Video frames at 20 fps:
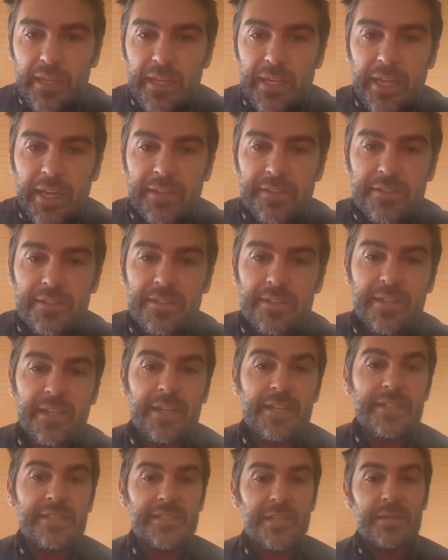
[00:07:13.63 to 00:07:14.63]
it
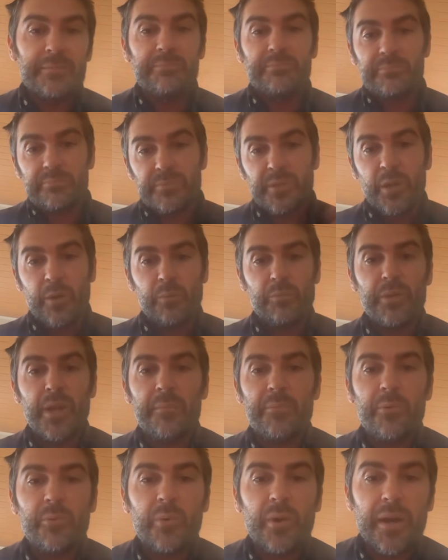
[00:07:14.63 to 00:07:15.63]
is the
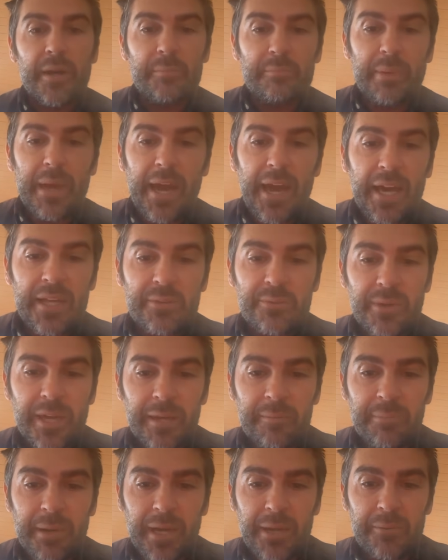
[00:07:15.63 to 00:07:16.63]
number one pathway
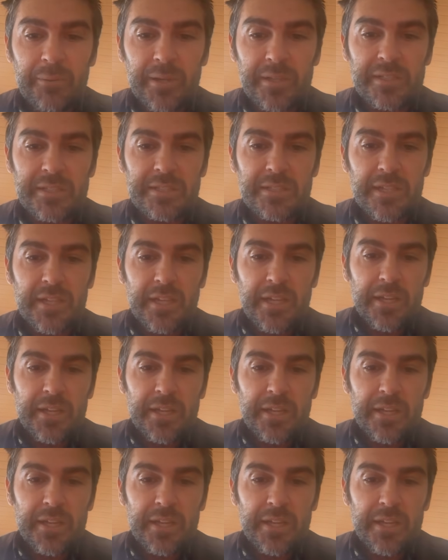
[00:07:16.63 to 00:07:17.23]
by which